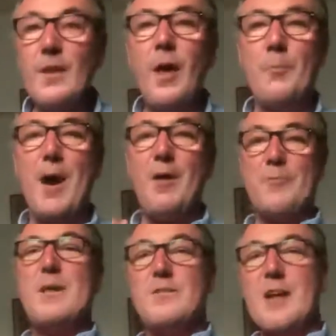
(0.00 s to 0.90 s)
Apart
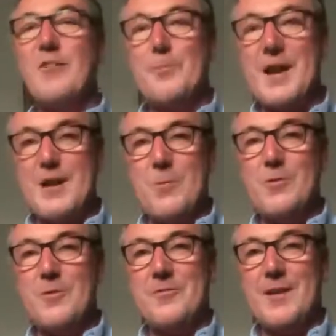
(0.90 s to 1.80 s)
from itself being a
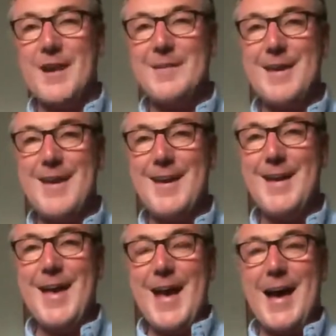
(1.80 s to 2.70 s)
wonderful idea,
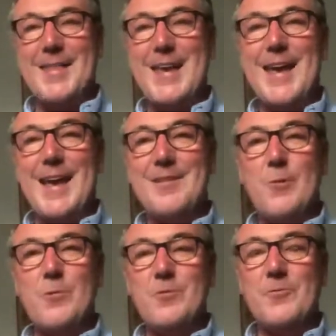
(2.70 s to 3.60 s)
I think it's a
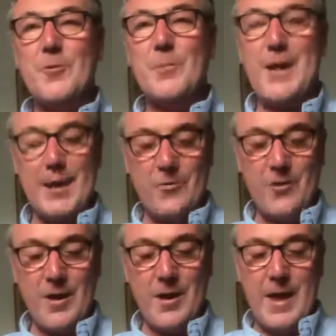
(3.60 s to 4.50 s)
wonderful
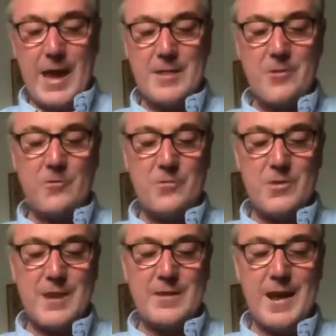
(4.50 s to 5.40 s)
picture in that
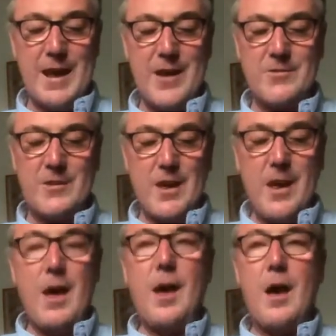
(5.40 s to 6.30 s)
something that has
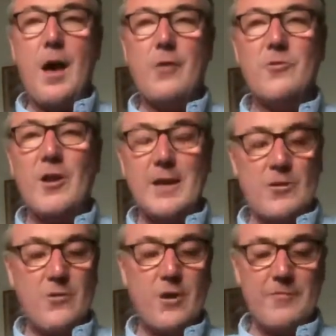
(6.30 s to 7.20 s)
a solid
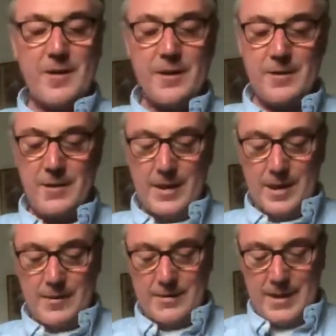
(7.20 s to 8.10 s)
cover
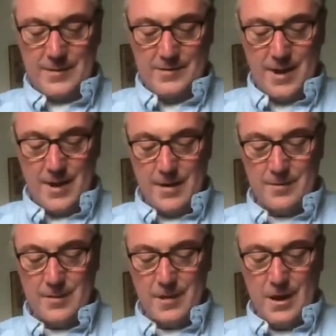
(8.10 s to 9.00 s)
is inside,
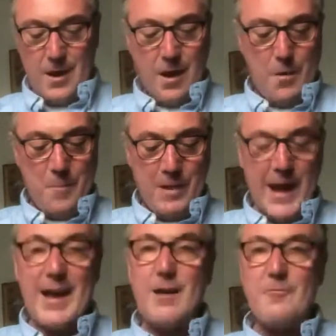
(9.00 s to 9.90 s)

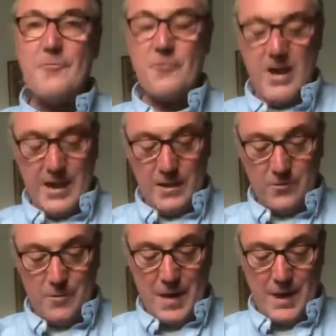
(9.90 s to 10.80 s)
blank and free
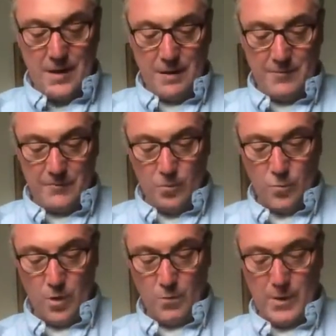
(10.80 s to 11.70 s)
to make of
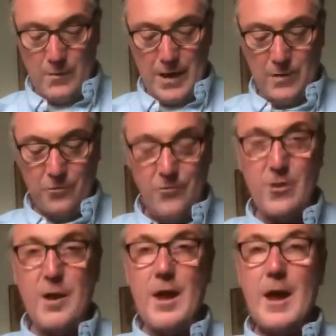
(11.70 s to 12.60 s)
what we wish.
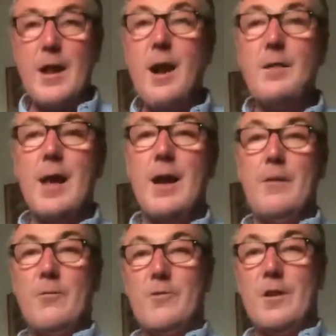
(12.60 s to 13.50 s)
In our
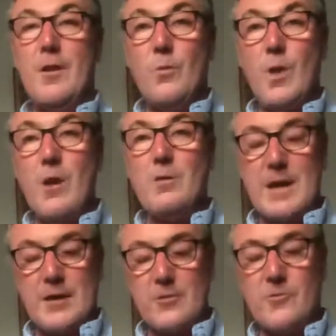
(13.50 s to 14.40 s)
lives, we all need a